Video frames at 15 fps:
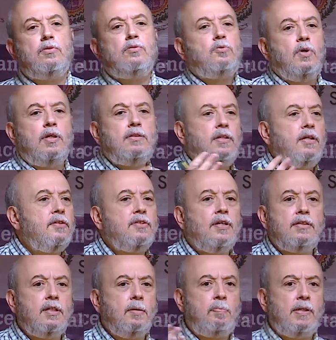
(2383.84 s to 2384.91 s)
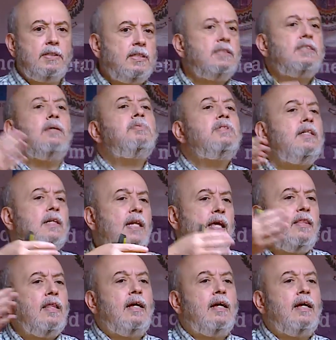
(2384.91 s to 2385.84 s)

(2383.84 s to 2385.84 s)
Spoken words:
20, 30%, something like